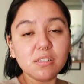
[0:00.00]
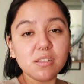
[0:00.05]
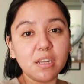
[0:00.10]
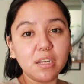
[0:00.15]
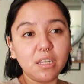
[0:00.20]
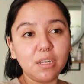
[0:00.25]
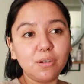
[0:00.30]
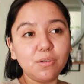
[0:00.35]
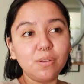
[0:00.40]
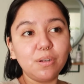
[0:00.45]
So I
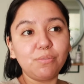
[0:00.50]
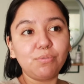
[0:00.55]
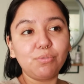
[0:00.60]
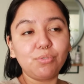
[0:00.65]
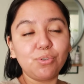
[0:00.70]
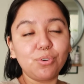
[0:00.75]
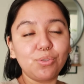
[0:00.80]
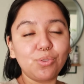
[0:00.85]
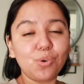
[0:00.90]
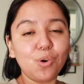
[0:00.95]
need to
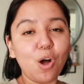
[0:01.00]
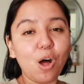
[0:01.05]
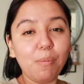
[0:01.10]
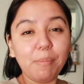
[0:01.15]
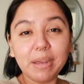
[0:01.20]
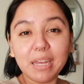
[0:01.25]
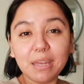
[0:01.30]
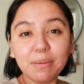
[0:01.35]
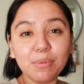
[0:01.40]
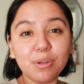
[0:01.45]
go through all
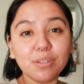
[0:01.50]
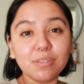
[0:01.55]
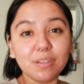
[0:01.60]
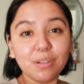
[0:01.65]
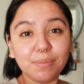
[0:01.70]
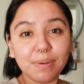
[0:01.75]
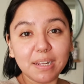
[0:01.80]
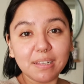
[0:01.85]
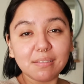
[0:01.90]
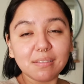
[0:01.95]
my emails,
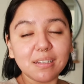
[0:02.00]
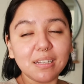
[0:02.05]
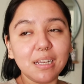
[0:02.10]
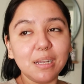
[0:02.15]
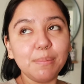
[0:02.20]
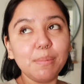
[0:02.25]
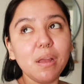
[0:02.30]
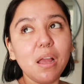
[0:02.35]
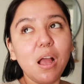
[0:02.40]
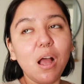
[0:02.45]
erase
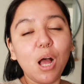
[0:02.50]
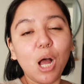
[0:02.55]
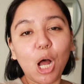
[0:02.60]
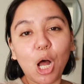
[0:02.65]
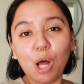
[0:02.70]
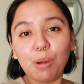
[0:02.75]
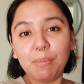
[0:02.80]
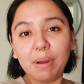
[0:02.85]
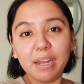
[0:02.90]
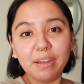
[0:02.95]
them,
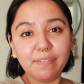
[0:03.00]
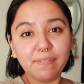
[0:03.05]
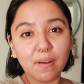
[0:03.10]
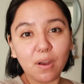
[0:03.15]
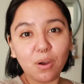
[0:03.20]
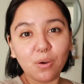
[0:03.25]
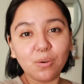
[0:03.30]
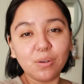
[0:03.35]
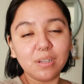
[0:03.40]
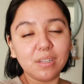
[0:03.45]
all my
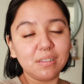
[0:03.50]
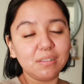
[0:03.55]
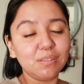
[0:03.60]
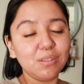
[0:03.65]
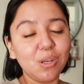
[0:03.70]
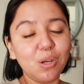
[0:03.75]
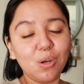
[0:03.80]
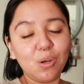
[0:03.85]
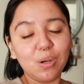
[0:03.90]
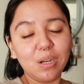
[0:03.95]
phone.
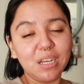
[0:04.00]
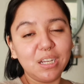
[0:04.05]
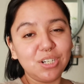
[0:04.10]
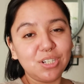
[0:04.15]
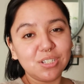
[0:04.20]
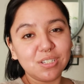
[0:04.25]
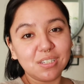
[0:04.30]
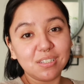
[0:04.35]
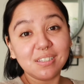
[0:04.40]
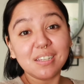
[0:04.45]
So it
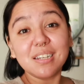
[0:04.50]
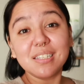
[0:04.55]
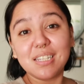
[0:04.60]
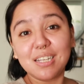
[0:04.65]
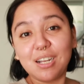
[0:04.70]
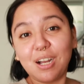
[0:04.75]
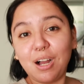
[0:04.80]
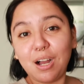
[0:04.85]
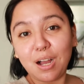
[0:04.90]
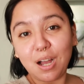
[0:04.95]
just is gonna
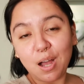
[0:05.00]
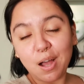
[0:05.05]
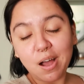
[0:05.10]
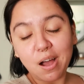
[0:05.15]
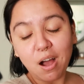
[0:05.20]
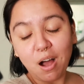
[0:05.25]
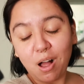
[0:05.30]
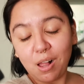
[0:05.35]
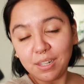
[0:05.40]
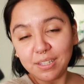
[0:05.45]
take
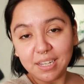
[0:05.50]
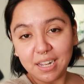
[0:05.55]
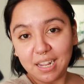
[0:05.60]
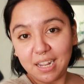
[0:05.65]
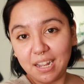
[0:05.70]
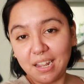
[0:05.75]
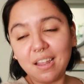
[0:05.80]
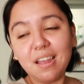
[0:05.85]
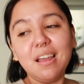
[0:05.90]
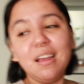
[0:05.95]
all
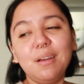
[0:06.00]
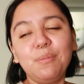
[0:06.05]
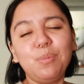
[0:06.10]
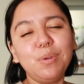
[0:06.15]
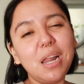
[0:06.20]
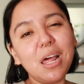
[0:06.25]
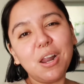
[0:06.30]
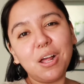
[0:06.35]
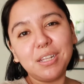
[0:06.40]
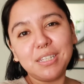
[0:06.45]
day.
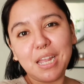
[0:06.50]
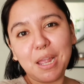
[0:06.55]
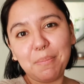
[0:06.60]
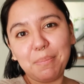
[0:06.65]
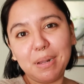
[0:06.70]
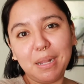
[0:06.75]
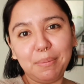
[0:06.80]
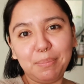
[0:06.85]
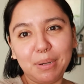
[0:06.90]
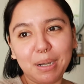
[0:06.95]
Well, not all day, but
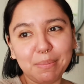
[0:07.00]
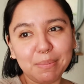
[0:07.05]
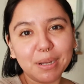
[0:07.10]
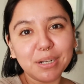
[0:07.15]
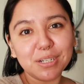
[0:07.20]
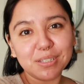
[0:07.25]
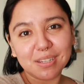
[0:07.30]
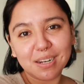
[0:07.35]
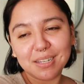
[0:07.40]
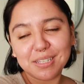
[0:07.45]
like pretty
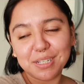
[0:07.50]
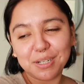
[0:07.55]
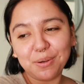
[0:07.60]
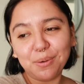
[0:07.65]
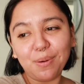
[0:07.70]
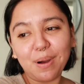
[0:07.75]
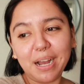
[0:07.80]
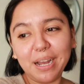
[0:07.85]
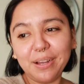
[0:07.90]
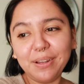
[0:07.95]
much it's gonna take a
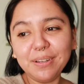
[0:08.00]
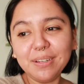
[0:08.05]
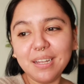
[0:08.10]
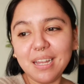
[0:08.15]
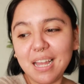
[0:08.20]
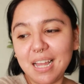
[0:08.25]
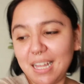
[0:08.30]
while.